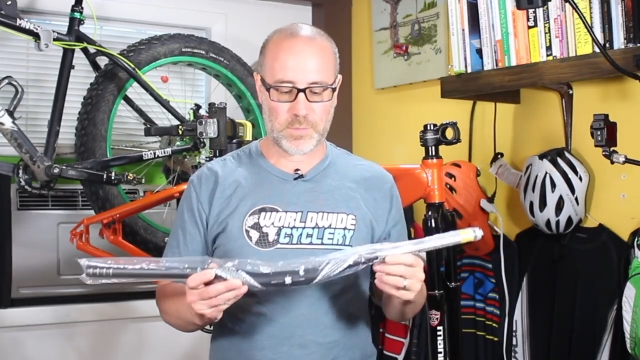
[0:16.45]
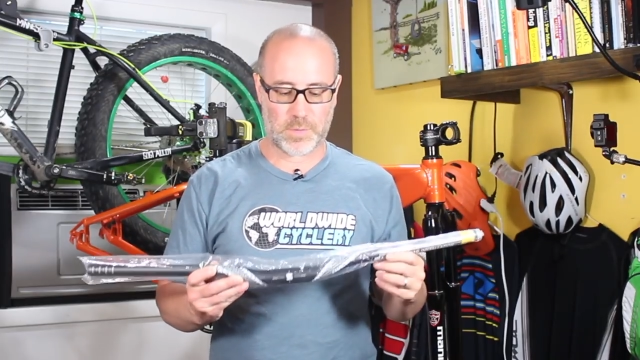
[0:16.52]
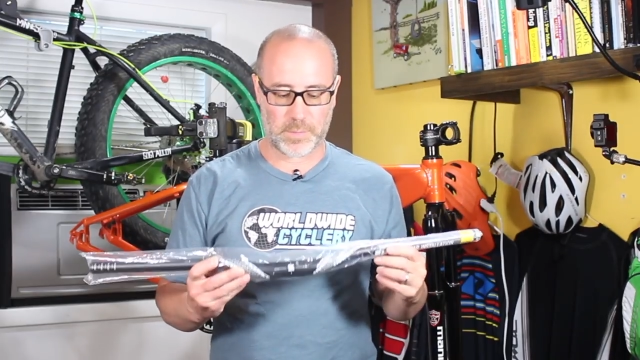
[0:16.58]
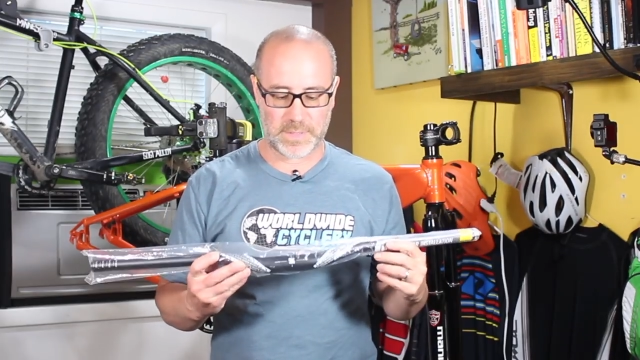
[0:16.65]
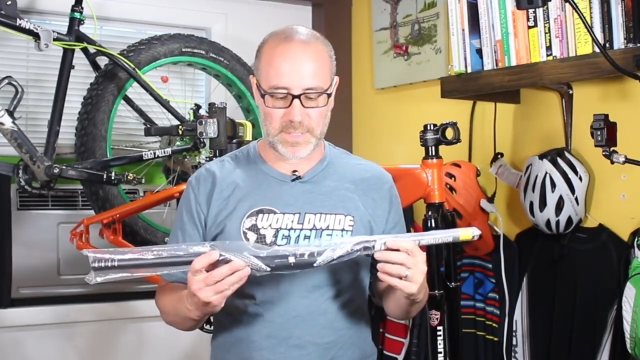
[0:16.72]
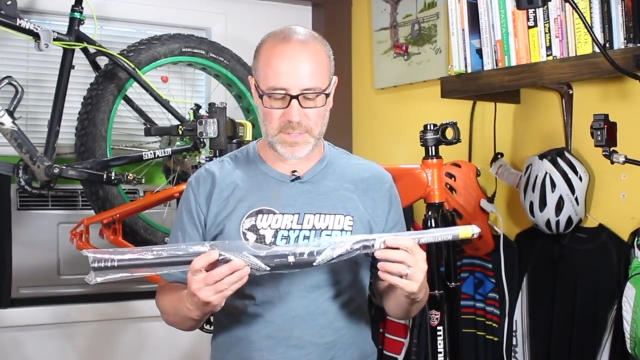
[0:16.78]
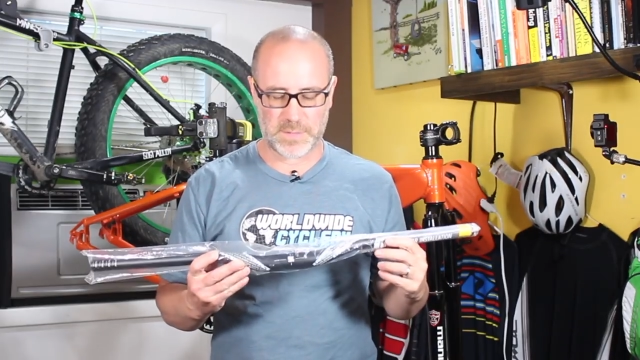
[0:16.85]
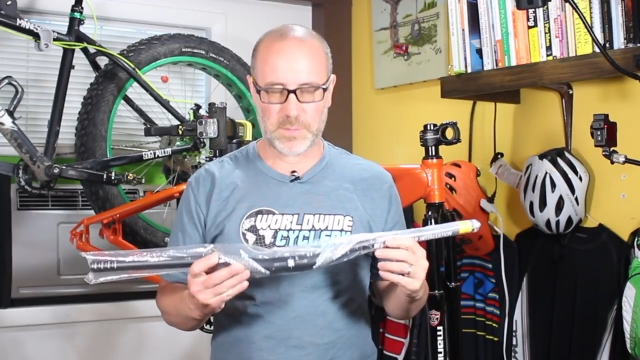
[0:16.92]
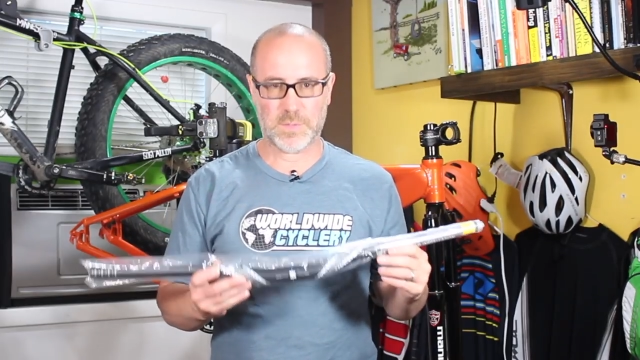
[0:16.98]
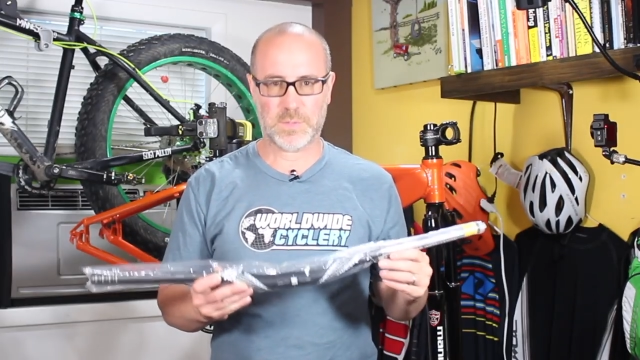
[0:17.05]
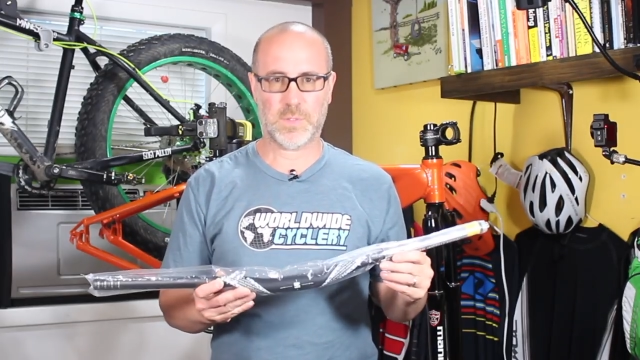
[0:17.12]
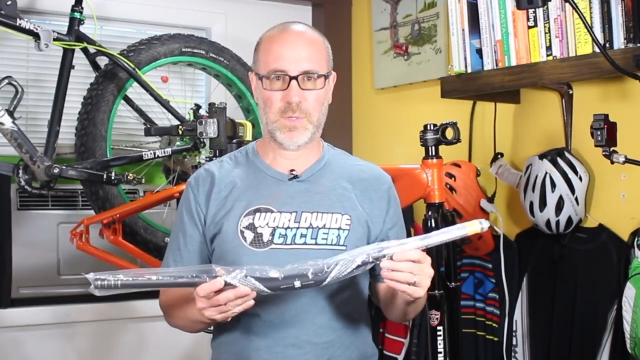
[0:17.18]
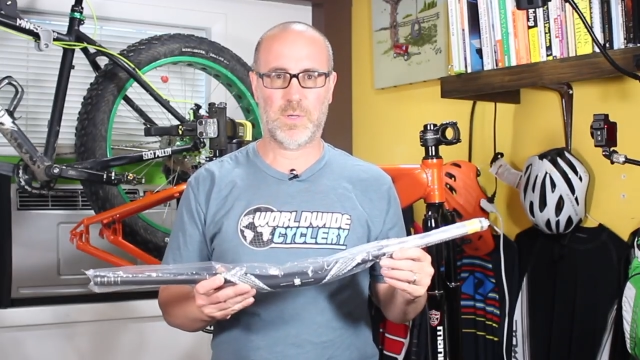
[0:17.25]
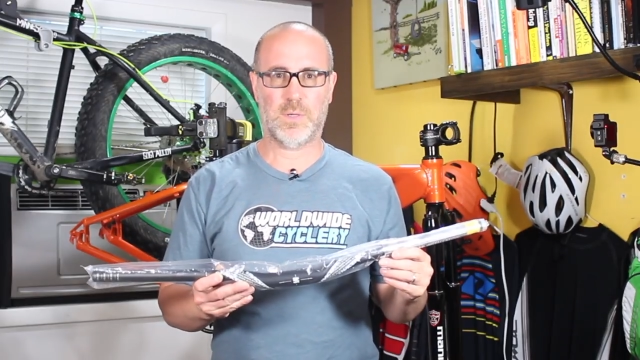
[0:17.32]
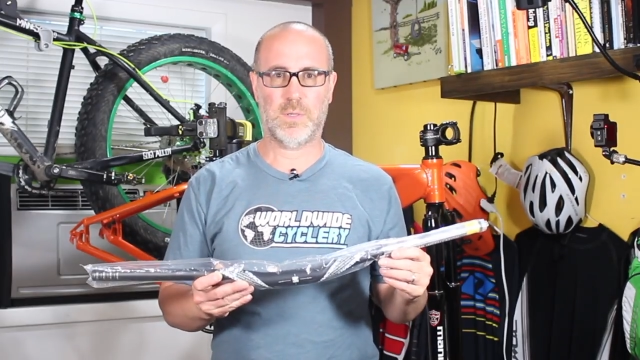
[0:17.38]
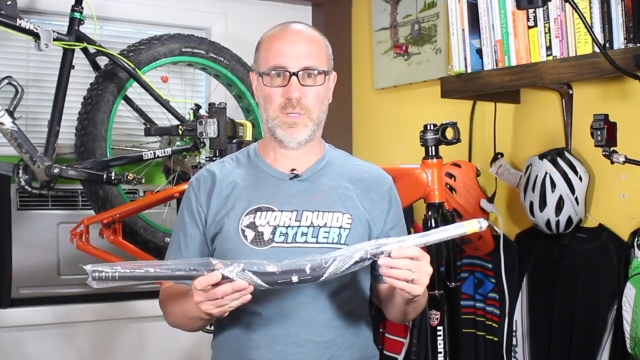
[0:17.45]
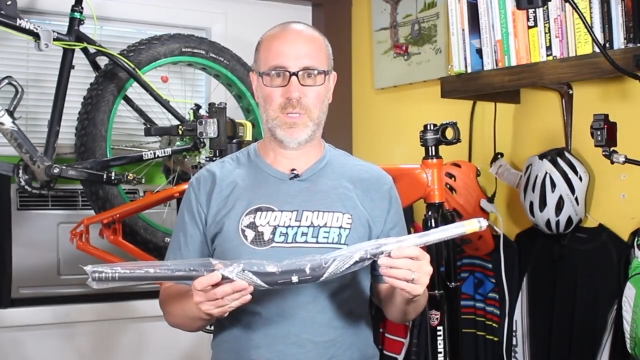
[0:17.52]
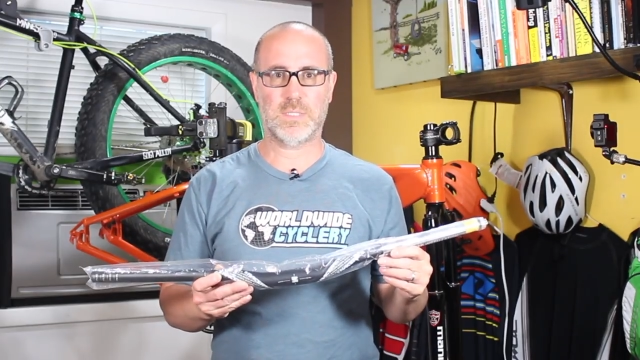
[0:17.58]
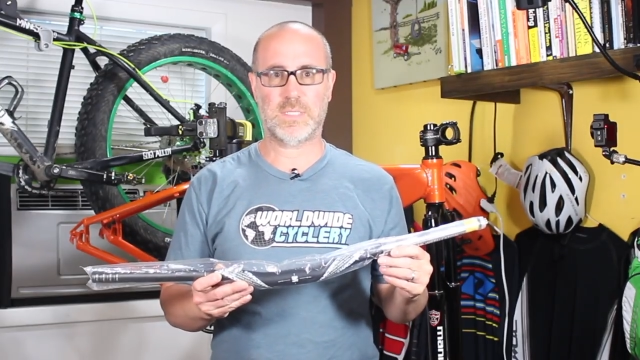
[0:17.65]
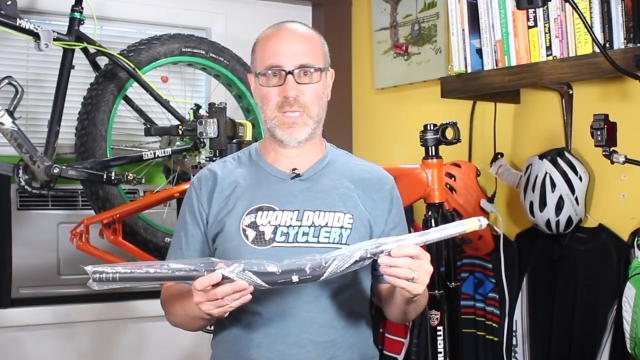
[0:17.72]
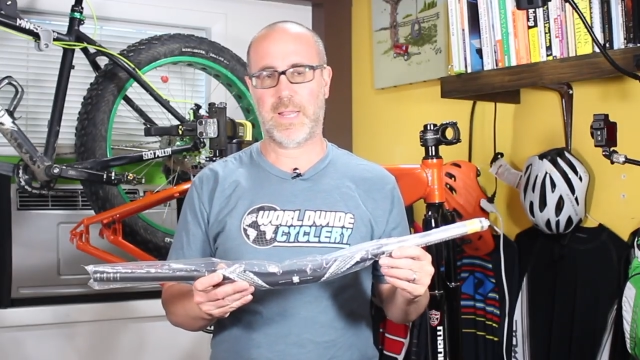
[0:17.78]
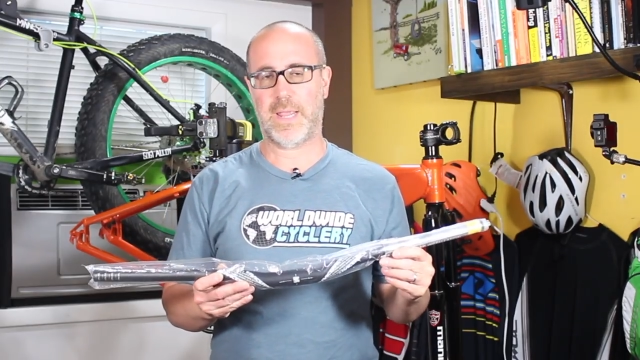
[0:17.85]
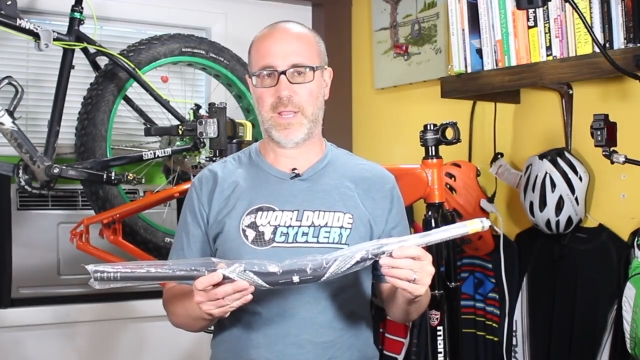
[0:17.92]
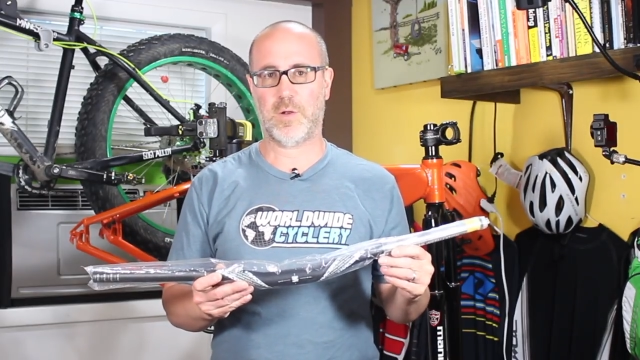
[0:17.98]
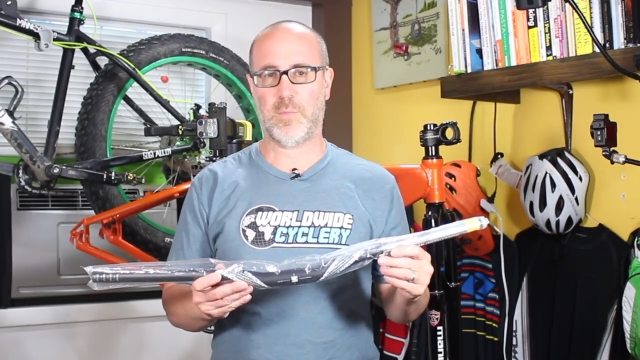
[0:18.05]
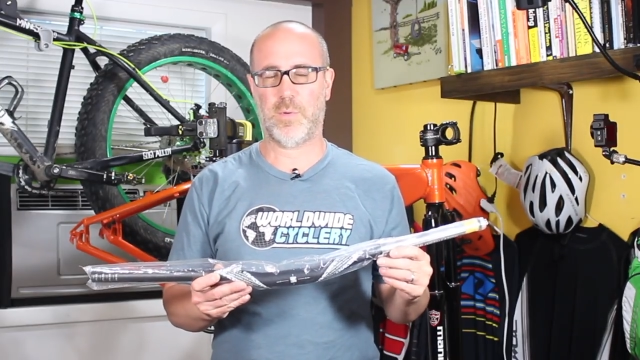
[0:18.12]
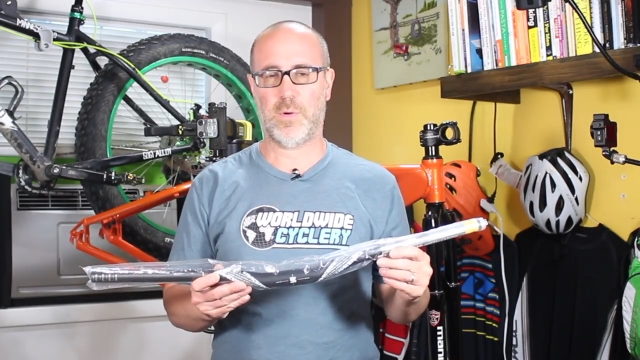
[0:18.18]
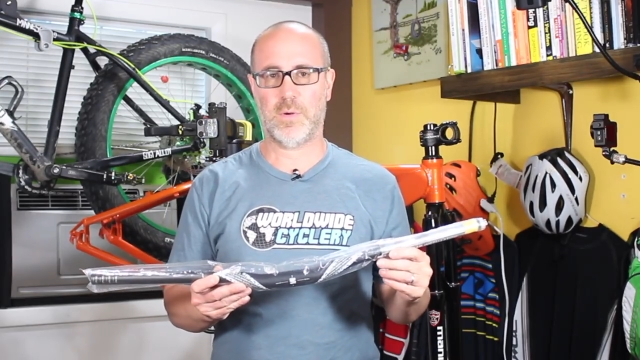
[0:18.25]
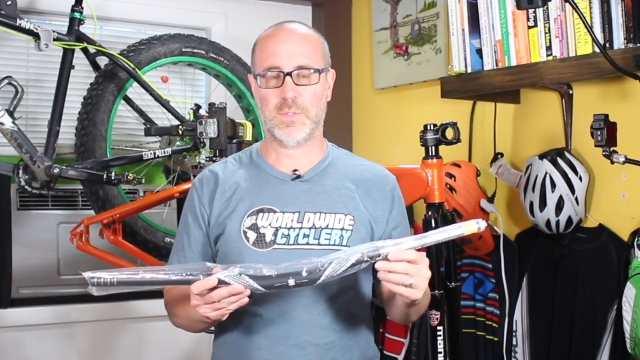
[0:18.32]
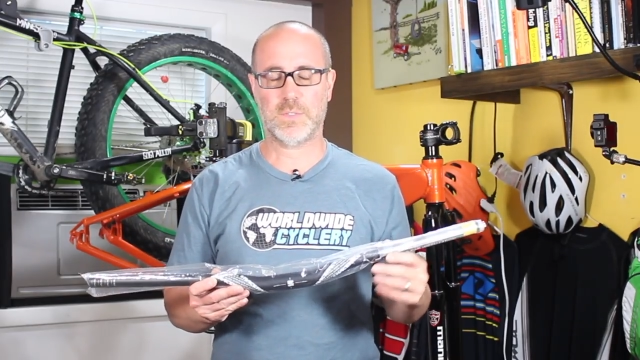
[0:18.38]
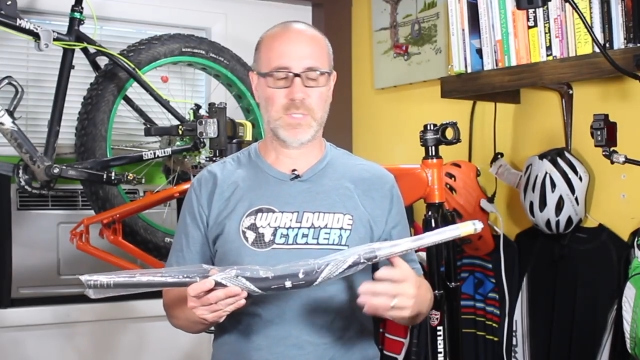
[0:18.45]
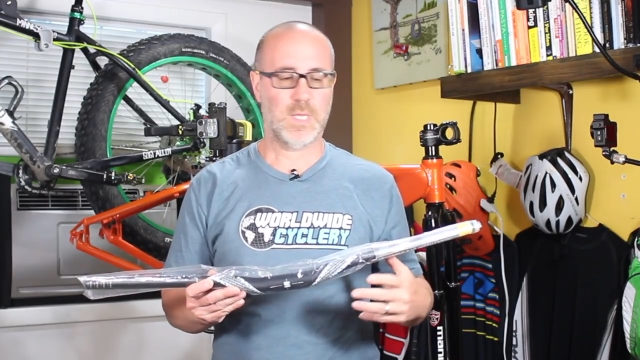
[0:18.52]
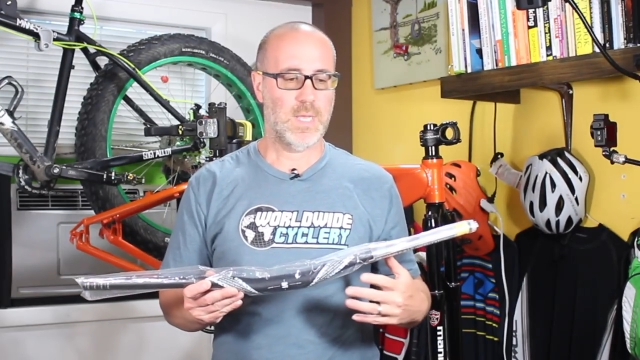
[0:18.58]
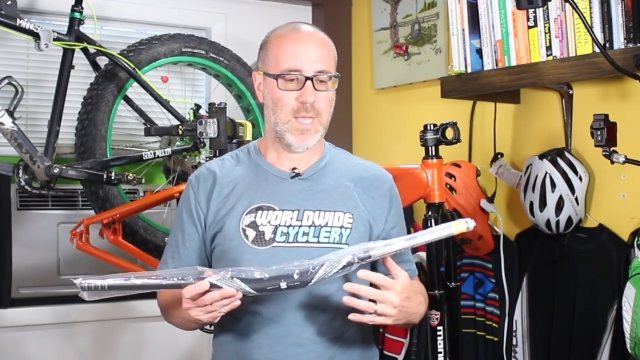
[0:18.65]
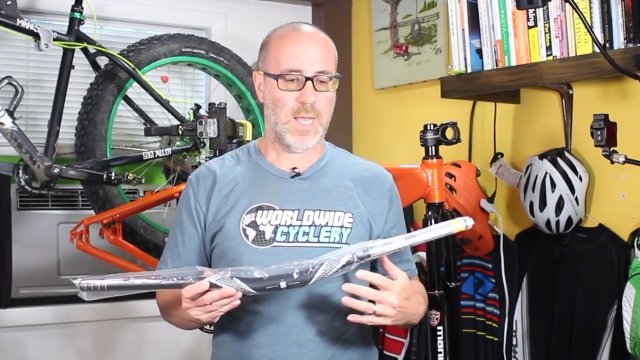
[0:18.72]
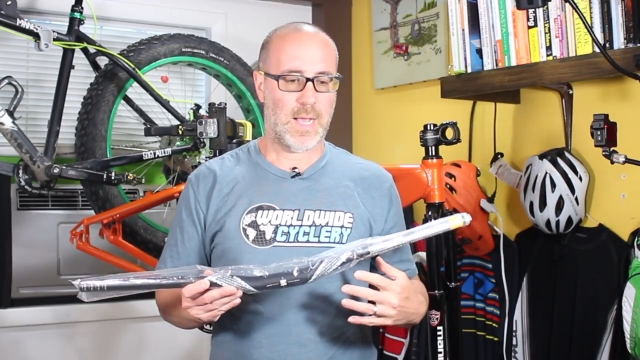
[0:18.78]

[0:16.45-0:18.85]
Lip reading: where we need to install a set of handlebars.